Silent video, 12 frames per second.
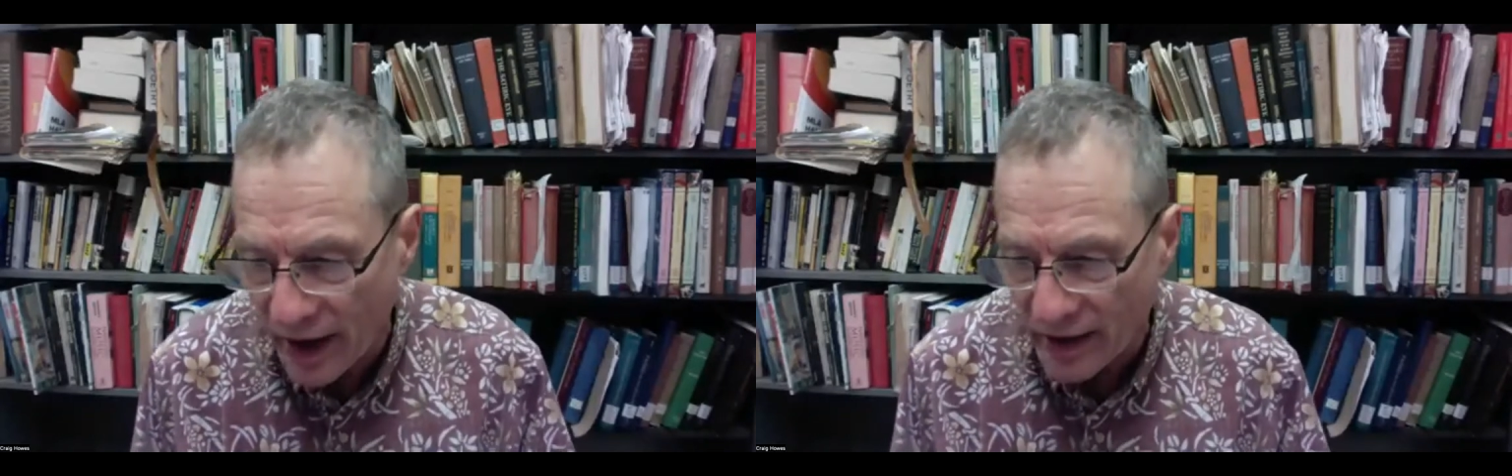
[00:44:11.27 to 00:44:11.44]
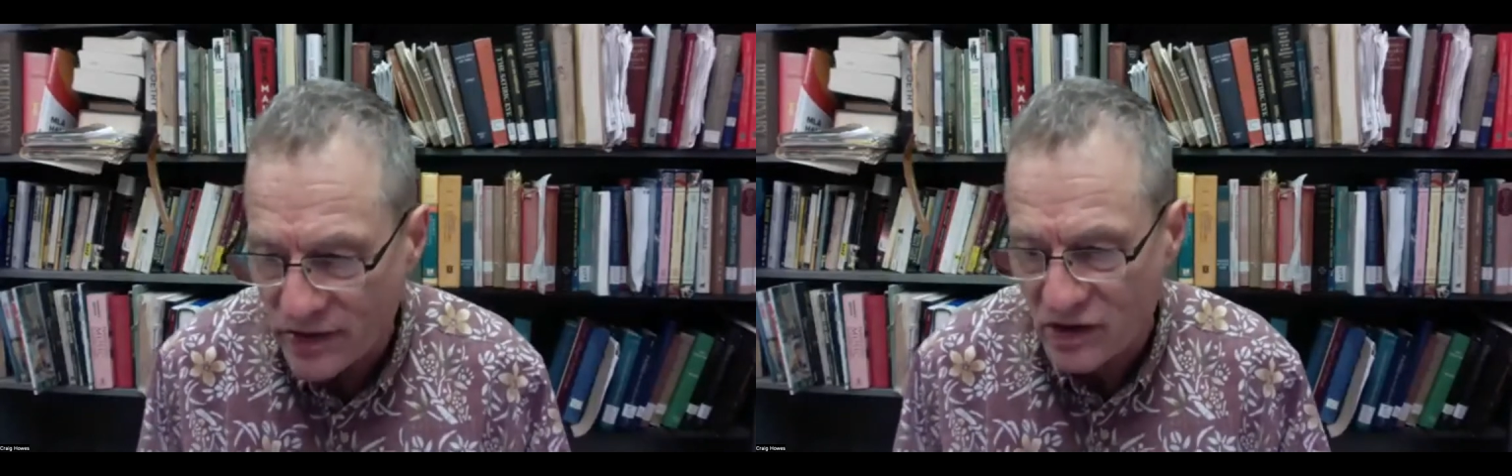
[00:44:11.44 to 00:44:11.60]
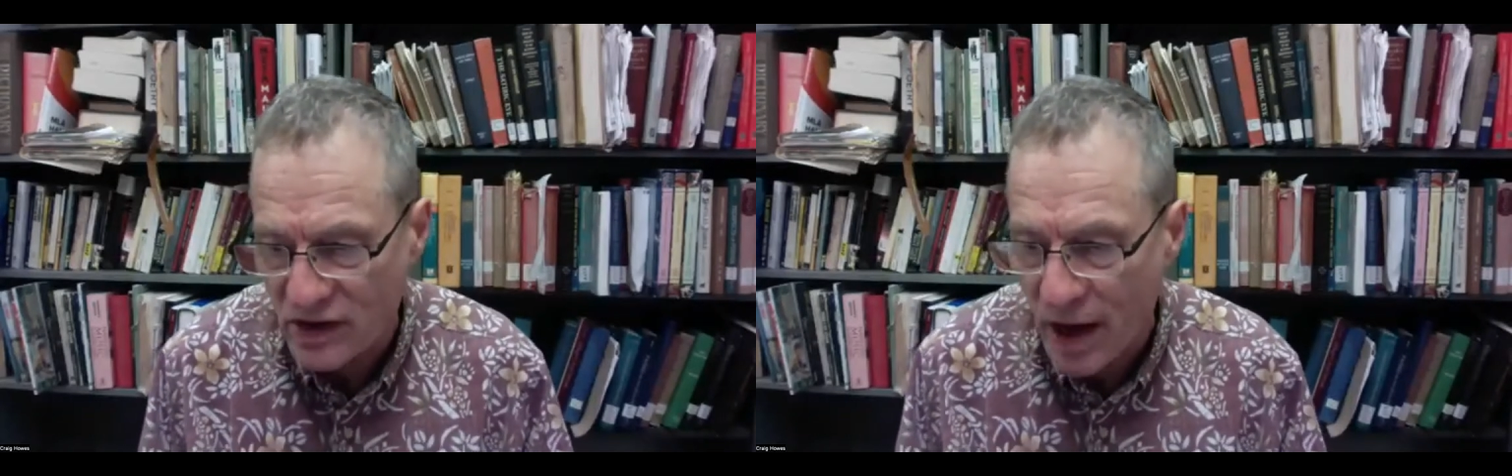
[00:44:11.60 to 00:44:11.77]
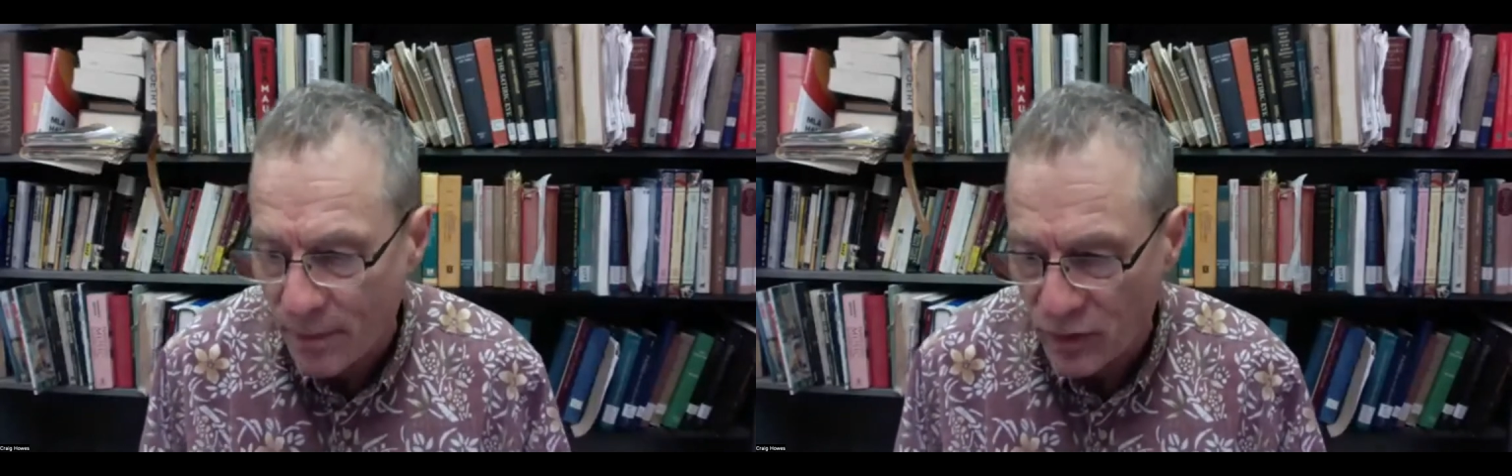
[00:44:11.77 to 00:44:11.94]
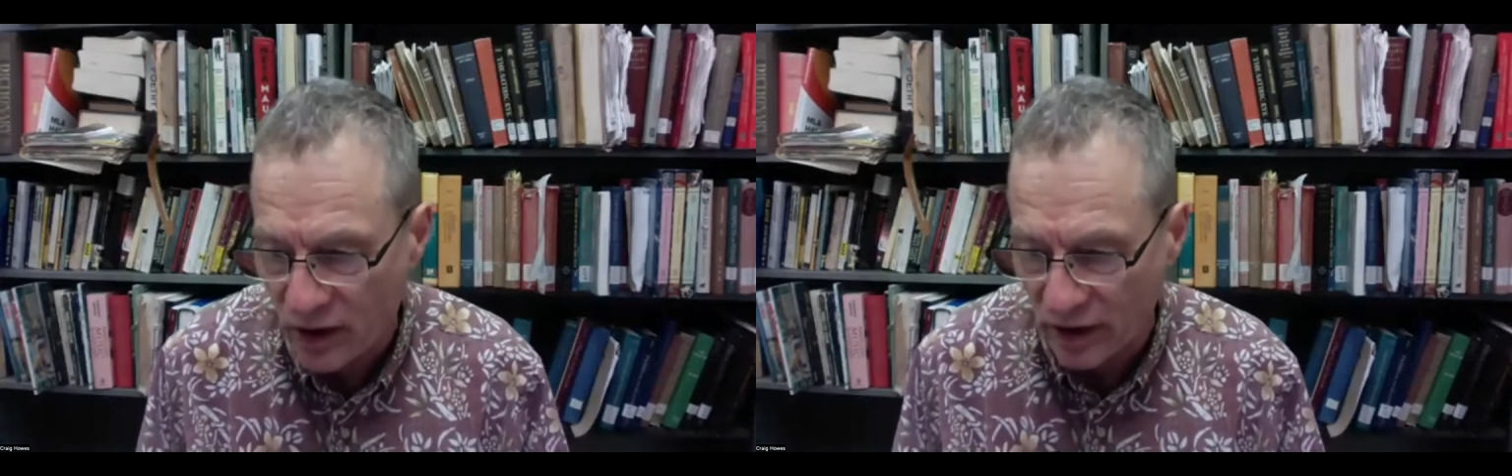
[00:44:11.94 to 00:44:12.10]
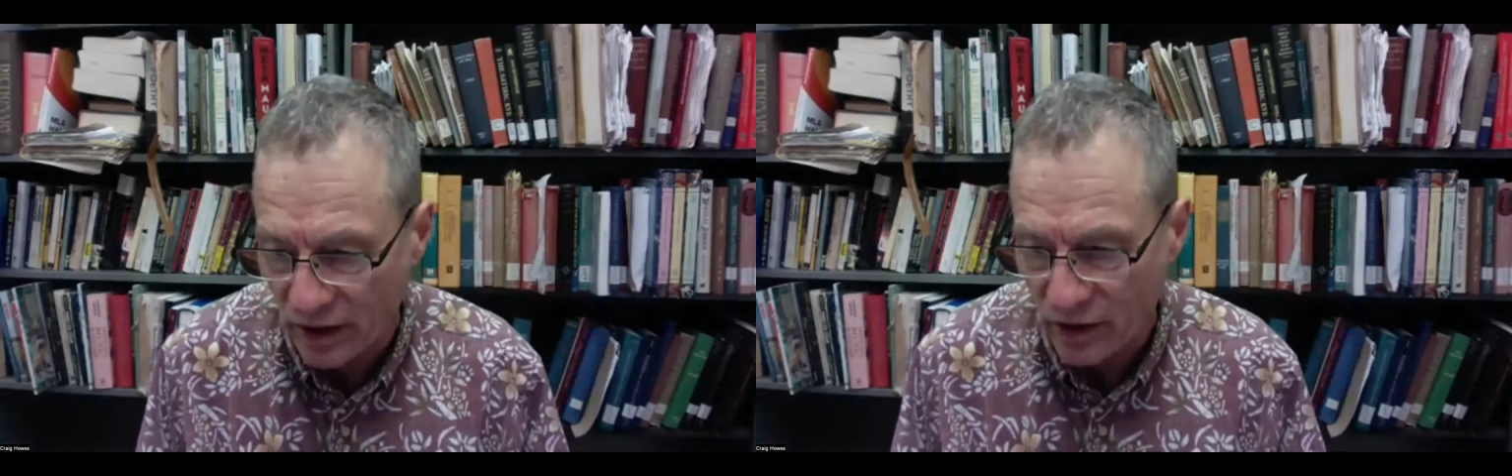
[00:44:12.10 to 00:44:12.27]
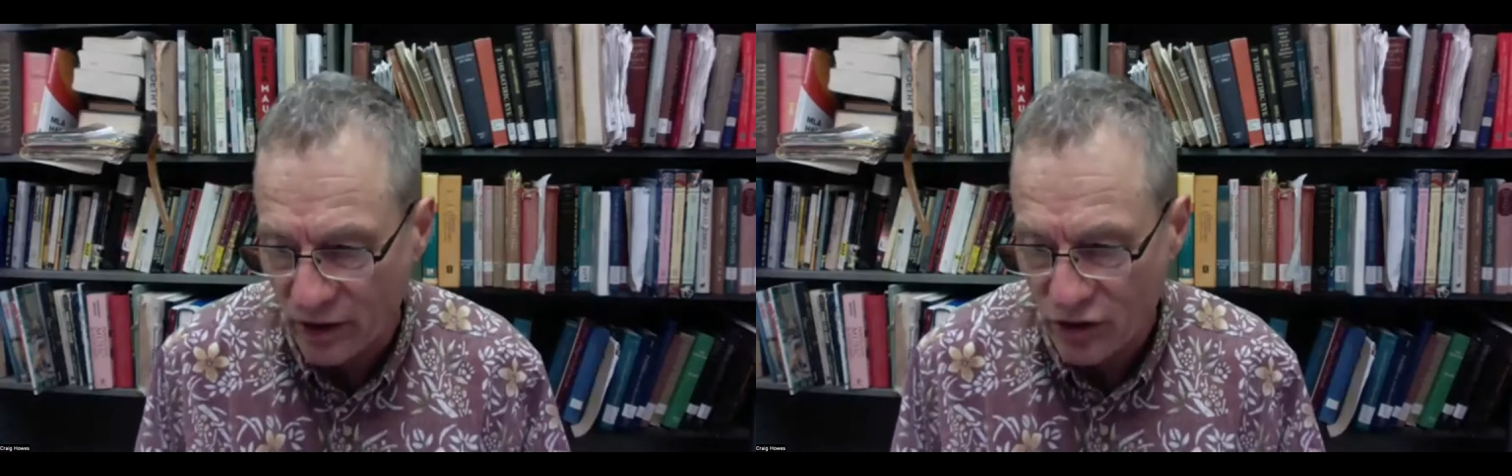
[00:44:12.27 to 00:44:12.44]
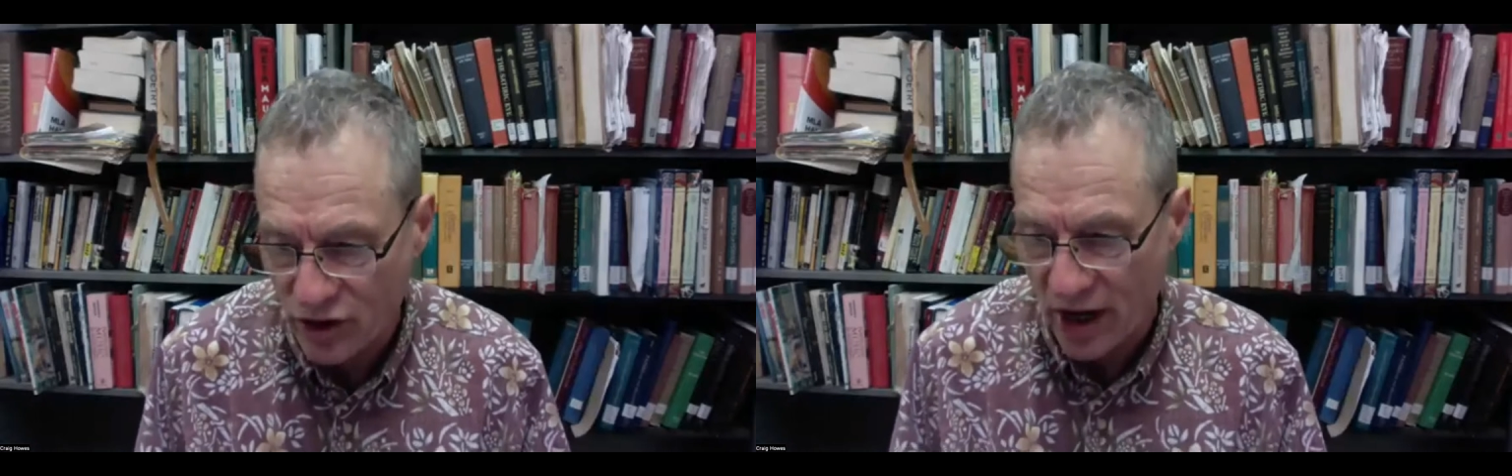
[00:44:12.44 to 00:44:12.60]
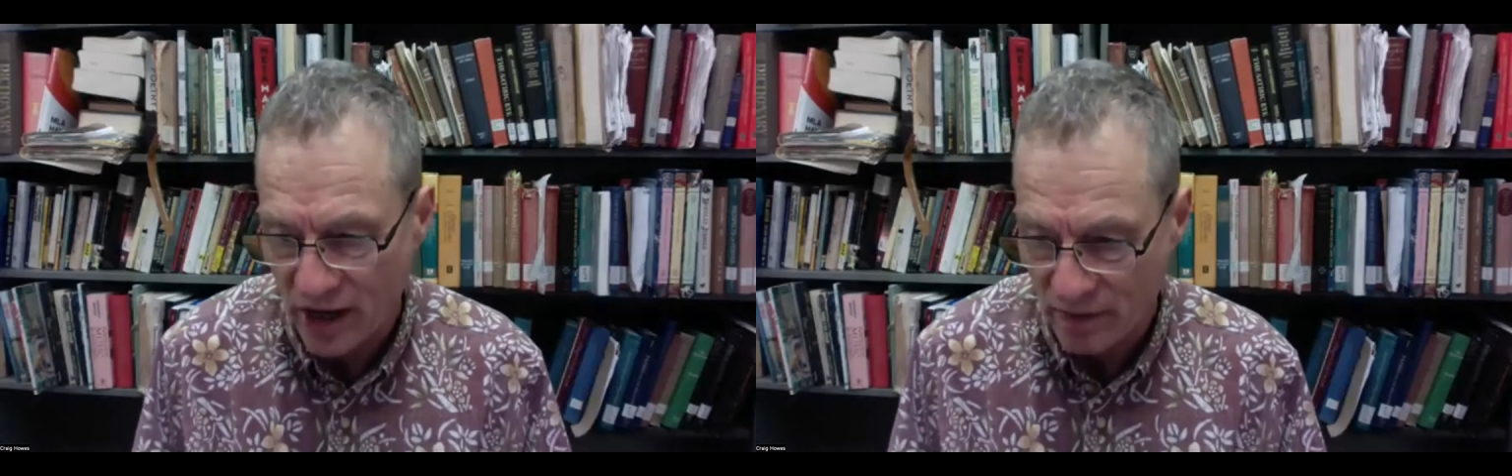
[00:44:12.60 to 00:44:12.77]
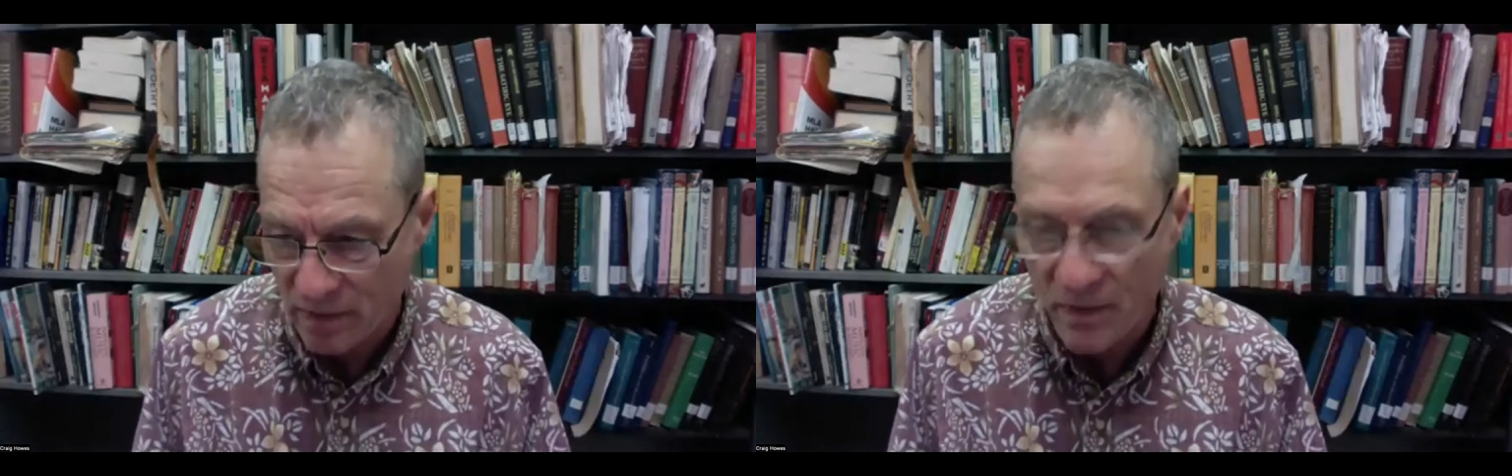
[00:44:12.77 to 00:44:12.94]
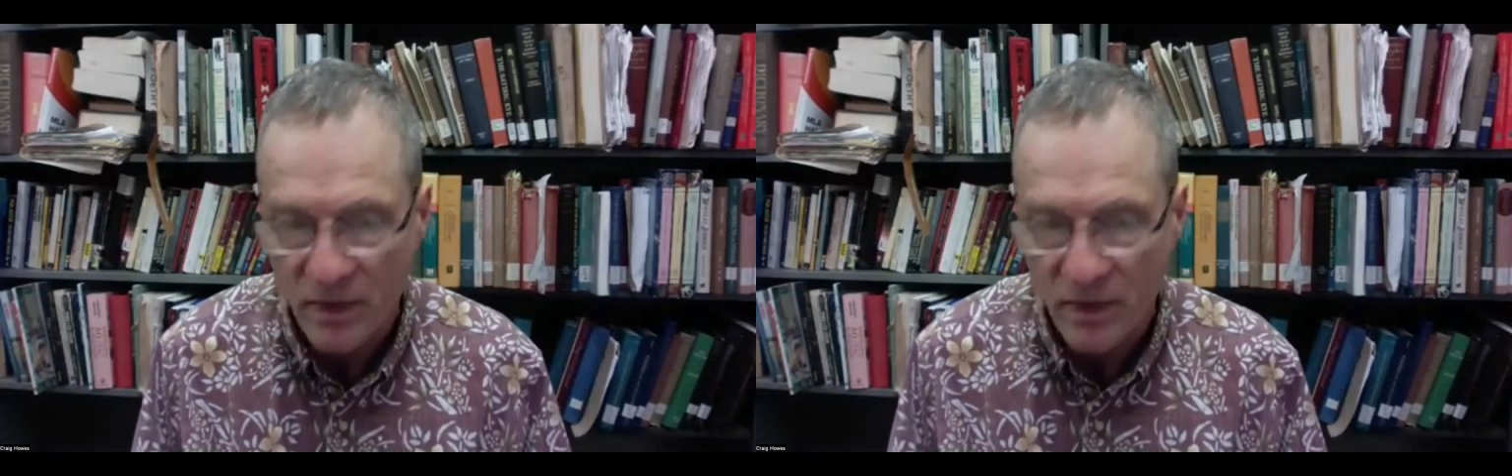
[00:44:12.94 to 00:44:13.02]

and skeptic Shane?